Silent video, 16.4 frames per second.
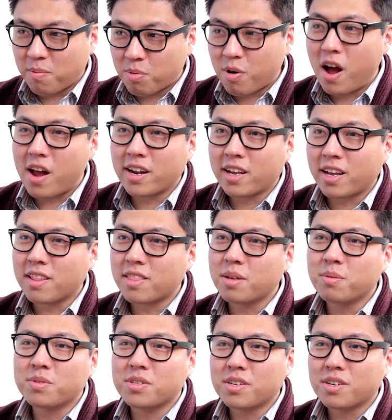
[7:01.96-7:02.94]
and prodding at
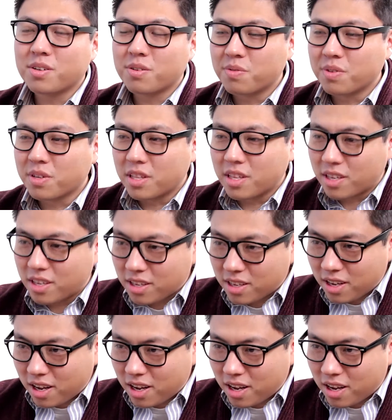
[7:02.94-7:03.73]
them to really